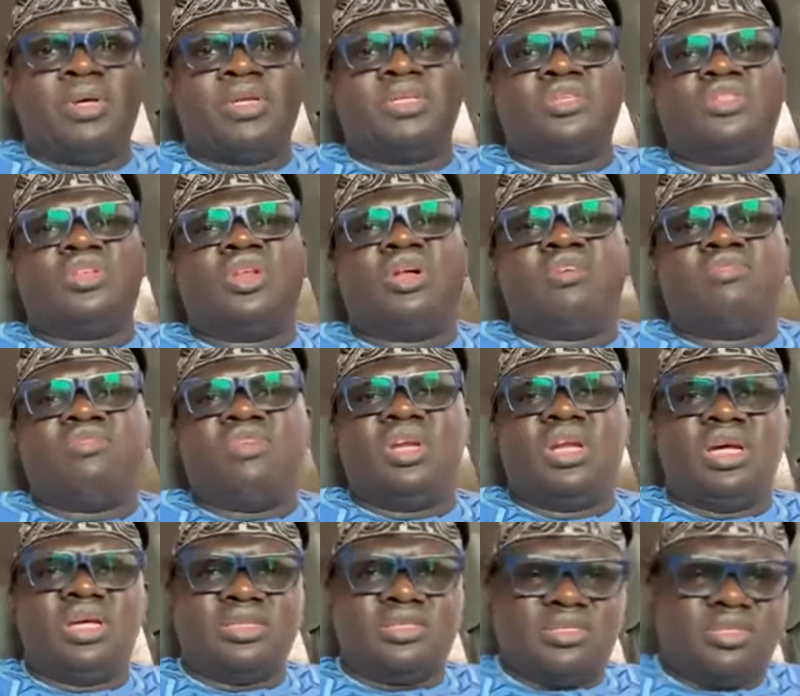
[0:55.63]
But there's a lot of
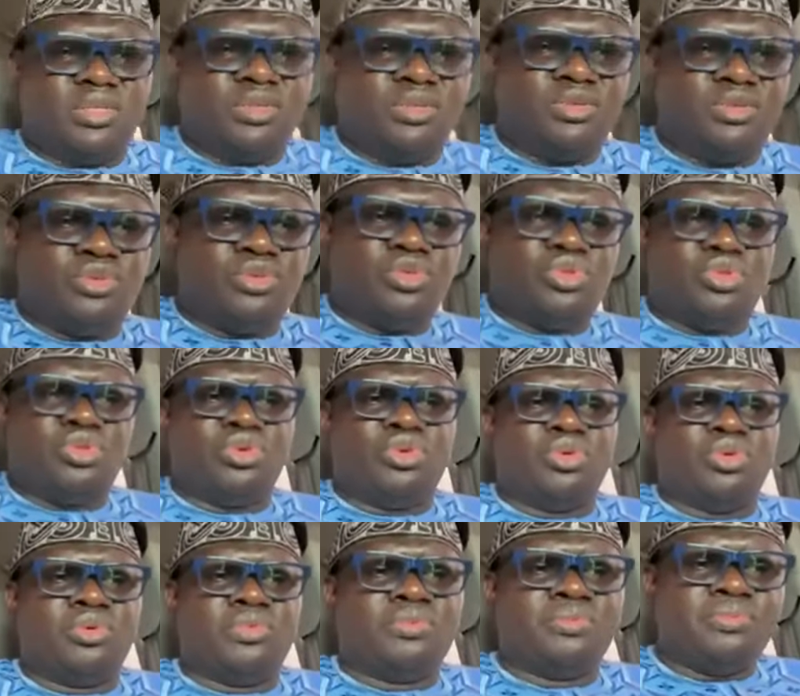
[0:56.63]
lessons
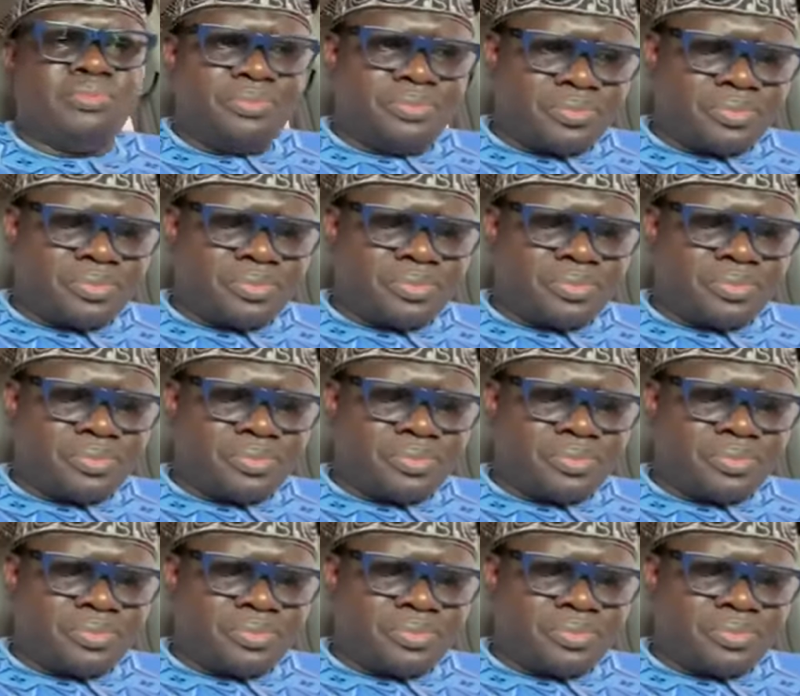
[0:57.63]
to